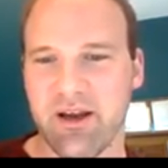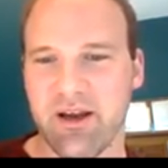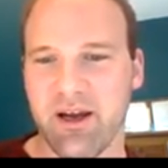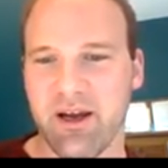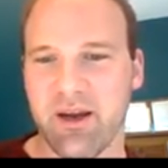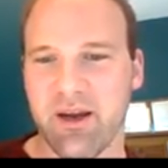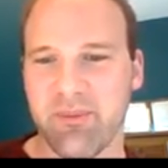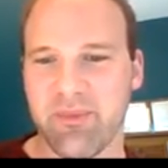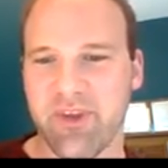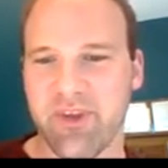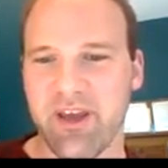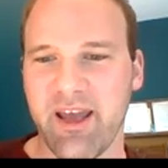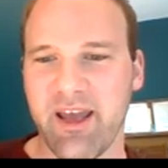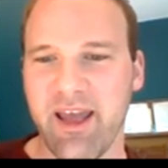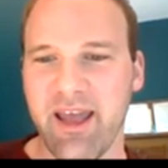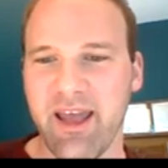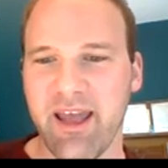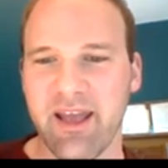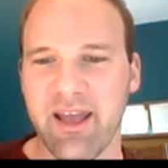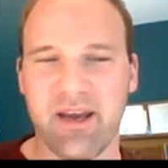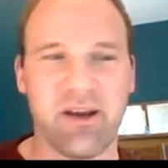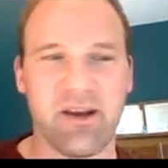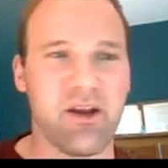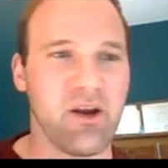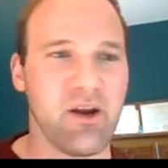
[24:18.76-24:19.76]
and up to
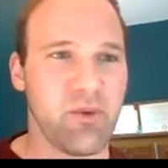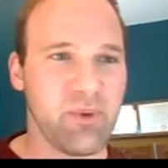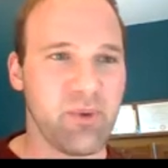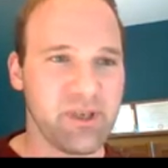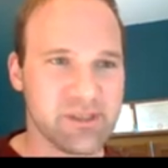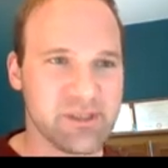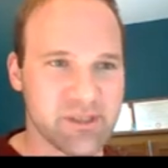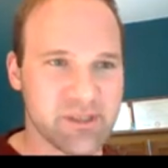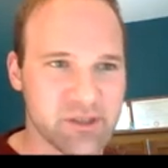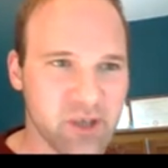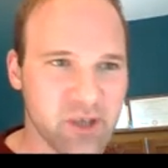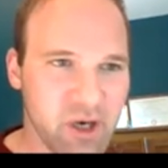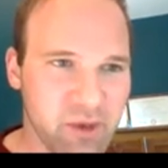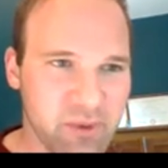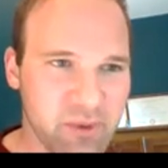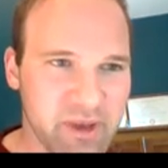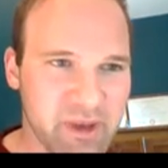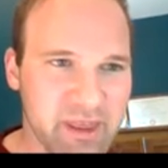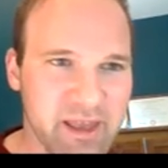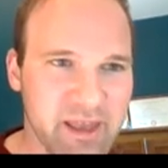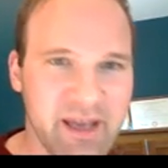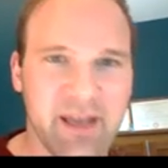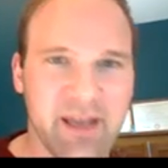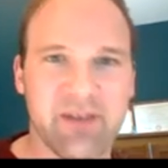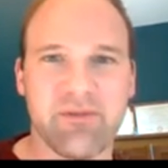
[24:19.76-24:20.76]
n. We start
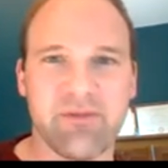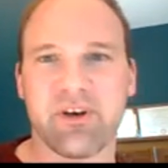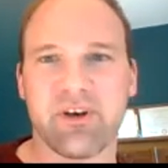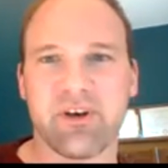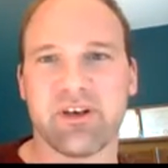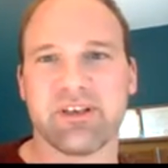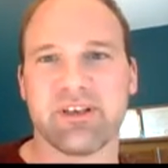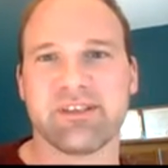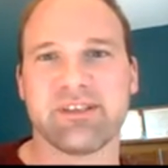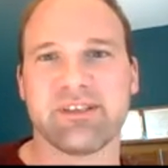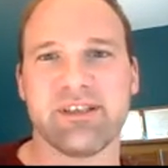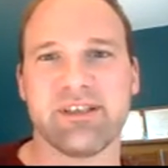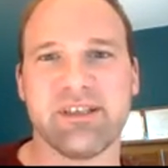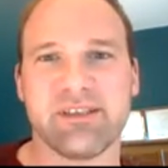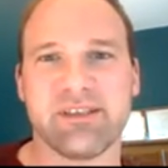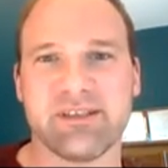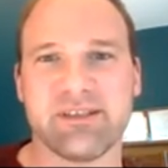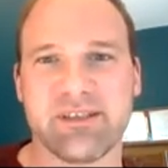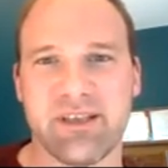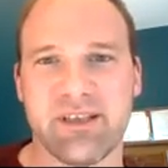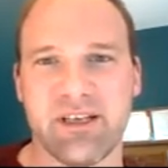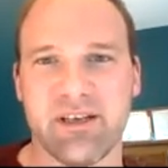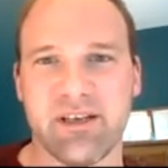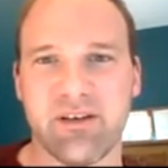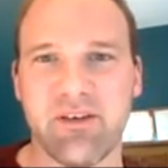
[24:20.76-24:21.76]
with n vertices
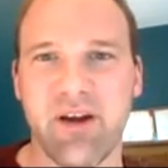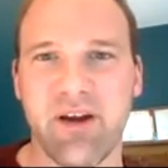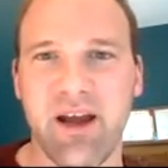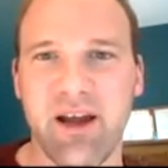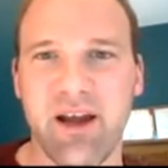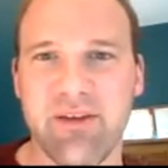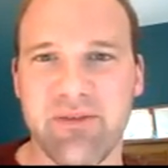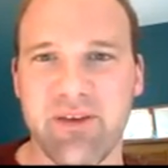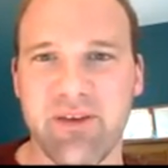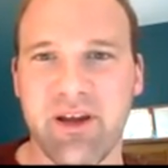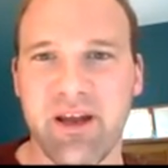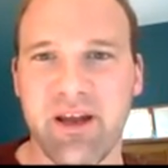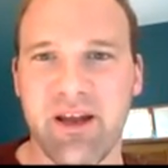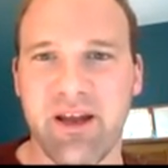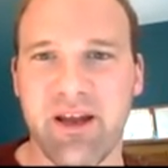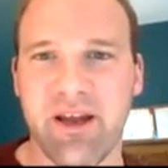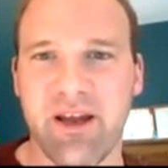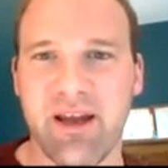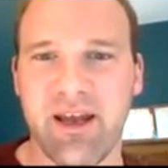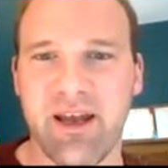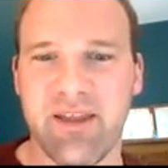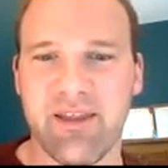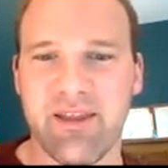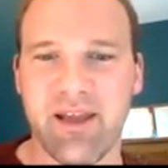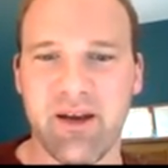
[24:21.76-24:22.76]
in a graph,
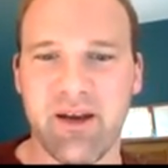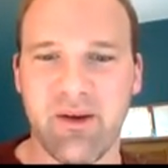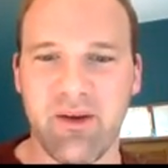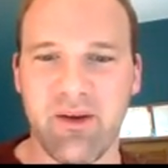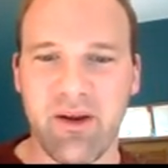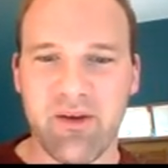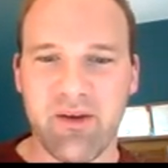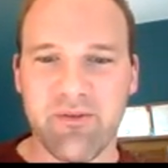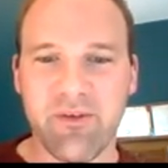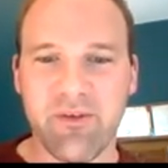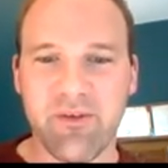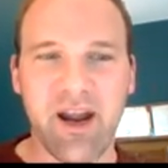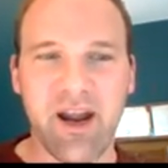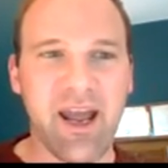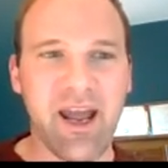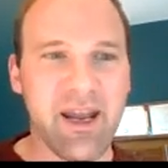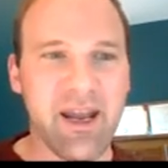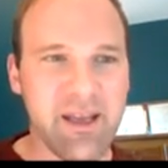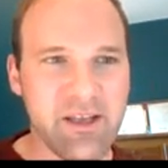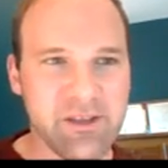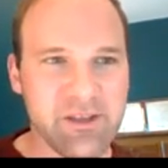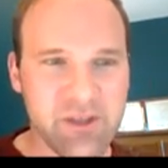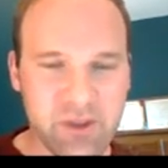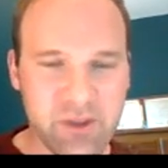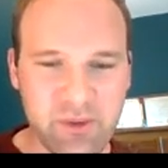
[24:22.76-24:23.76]
and then for
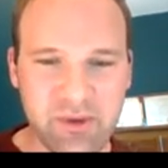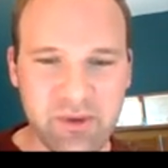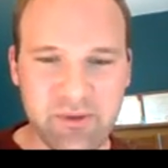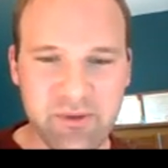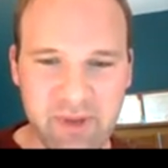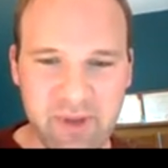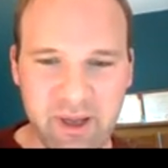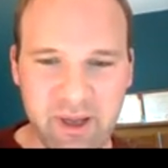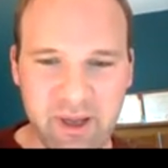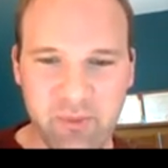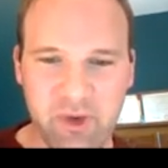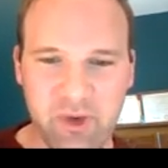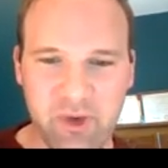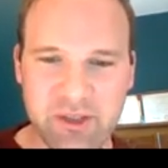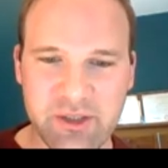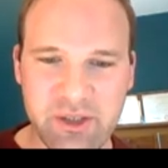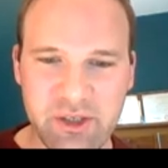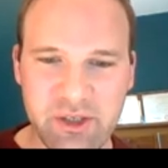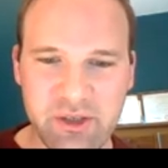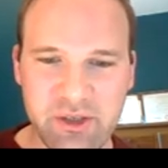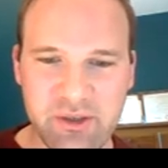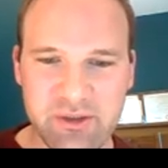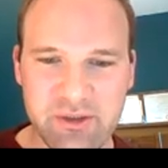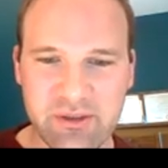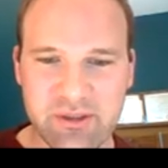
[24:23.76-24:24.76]
any 2 of them we
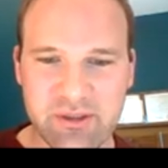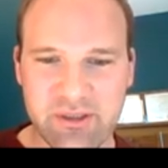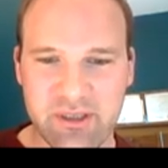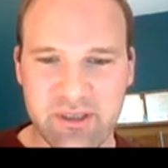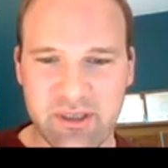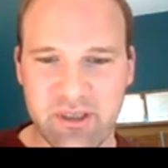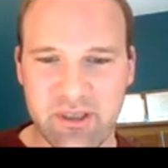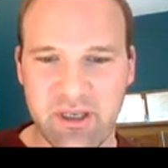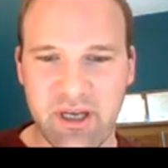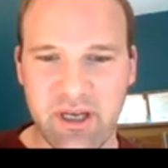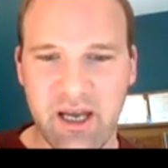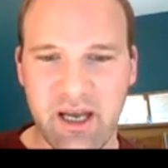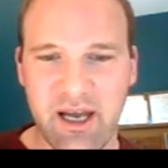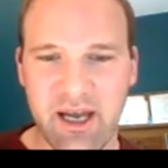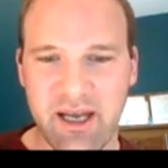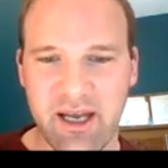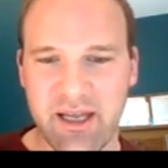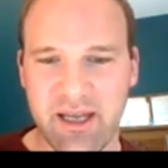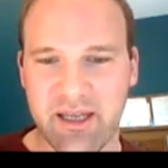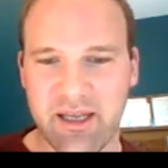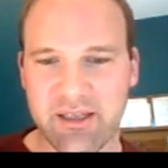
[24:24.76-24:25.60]
choose, I